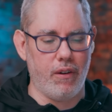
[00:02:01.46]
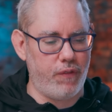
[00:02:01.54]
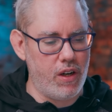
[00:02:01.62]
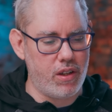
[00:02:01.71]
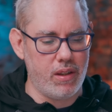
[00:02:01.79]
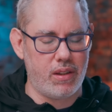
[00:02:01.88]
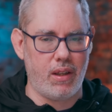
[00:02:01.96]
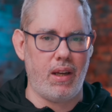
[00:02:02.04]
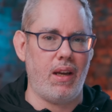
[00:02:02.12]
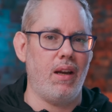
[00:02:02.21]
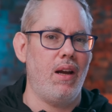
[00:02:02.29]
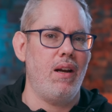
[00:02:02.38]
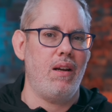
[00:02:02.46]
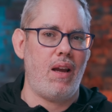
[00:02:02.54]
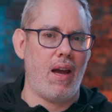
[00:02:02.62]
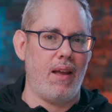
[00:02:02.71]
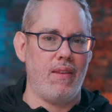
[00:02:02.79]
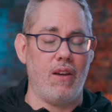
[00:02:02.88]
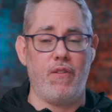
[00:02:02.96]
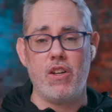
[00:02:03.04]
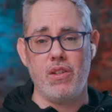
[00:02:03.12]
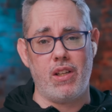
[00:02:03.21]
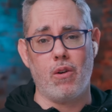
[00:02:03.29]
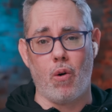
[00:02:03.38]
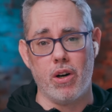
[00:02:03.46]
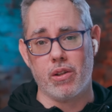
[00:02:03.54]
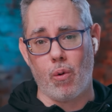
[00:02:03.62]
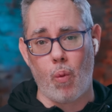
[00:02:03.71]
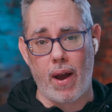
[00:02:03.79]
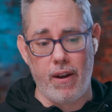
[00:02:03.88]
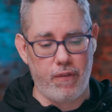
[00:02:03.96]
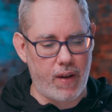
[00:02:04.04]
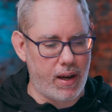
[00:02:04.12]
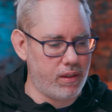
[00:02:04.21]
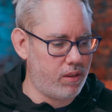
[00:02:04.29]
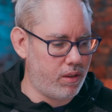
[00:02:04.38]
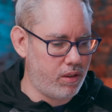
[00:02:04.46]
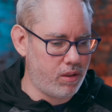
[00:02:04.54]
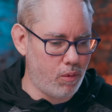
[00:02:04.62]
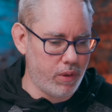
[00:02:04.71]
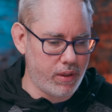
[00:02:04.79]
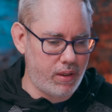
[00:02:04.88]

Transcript: efficiency, and the efficiency cores are way faster. So we'll